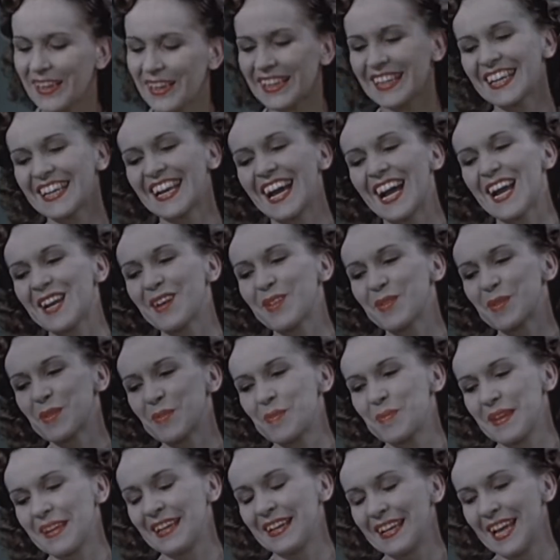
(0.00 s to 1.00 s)
What can I do
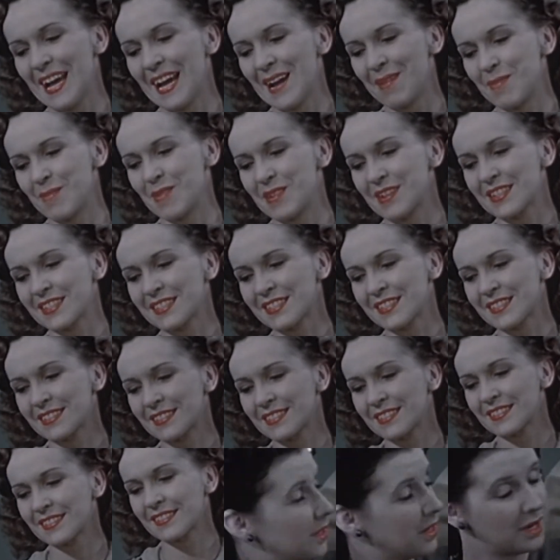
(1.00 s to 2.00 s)
to be glamorous?
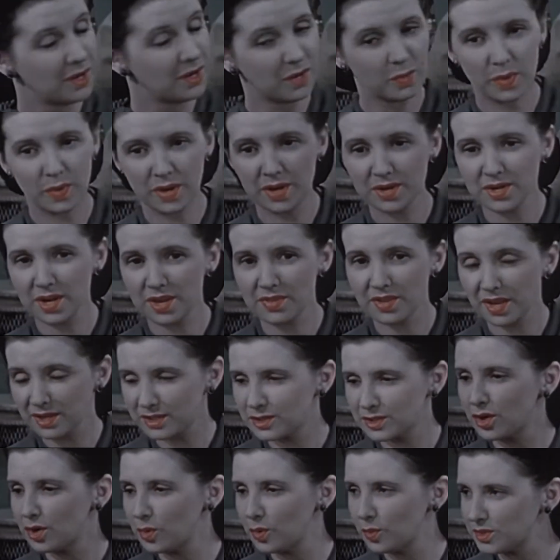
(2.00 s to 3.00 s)
Well, now
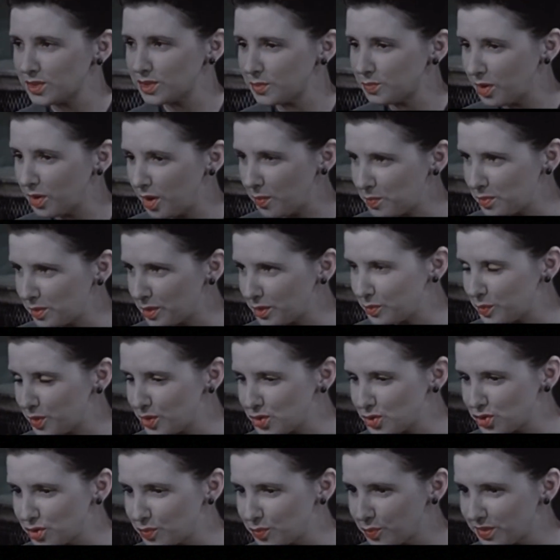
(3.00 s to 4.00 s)
that's always a popular
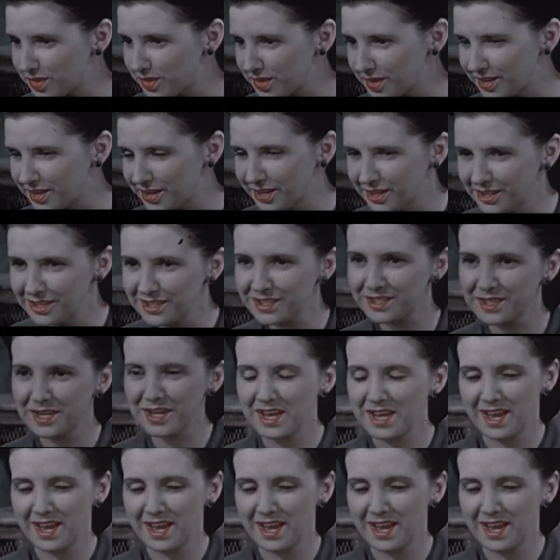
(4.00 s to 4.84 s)
question with the girls.